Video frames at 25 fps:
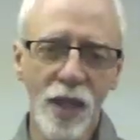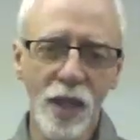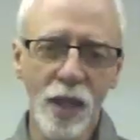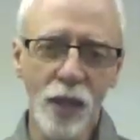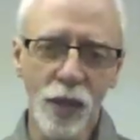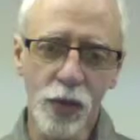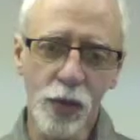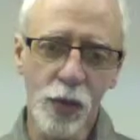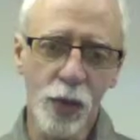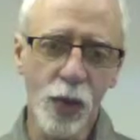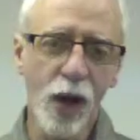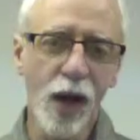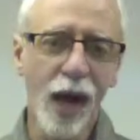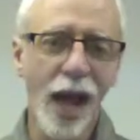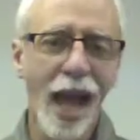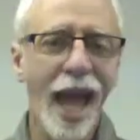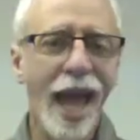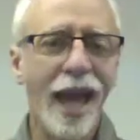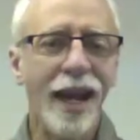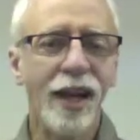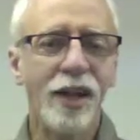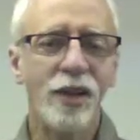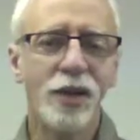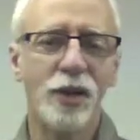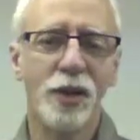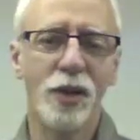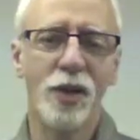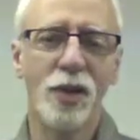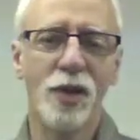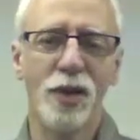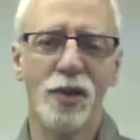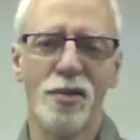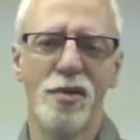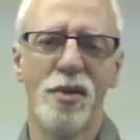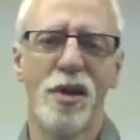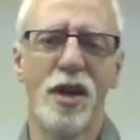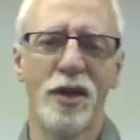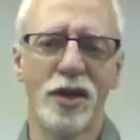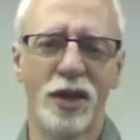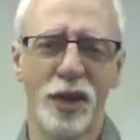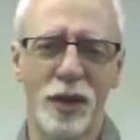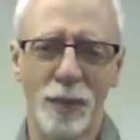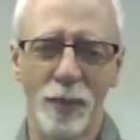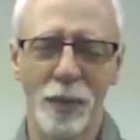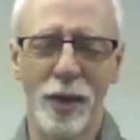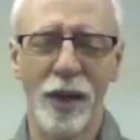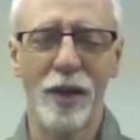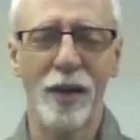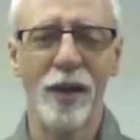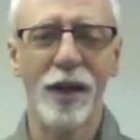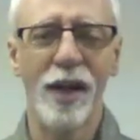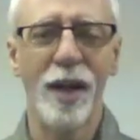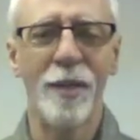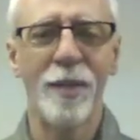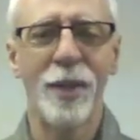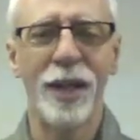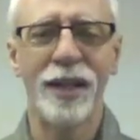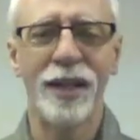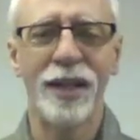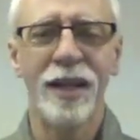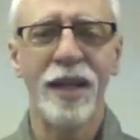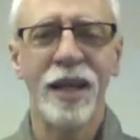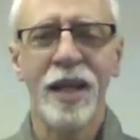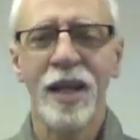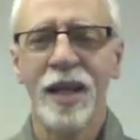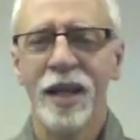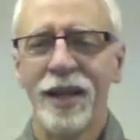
through our attitude, through our spirit. I mean,